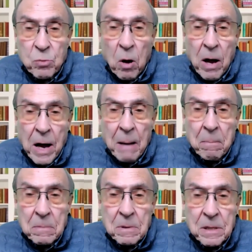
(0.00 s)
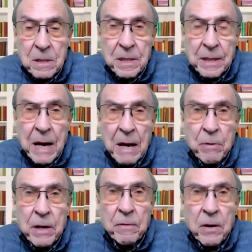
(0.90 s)
what happened to get
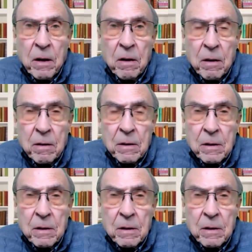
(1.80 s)
rid of her.